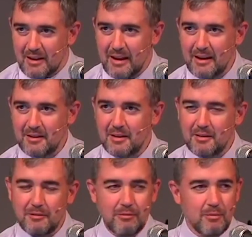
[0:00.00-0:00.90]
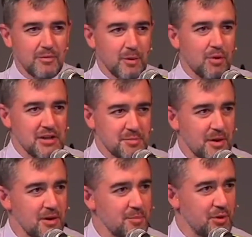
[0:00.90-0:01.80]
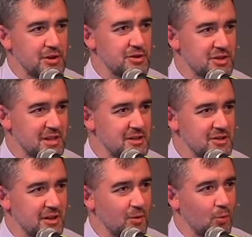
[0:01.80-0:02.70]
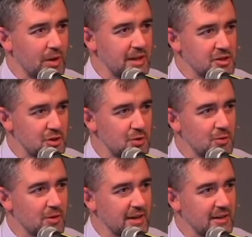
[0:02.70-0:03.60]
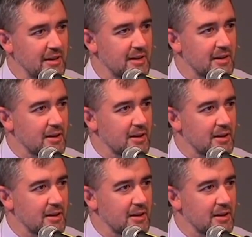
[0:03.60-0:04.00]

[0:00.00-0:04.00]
And the prosperity preachers teach that we too can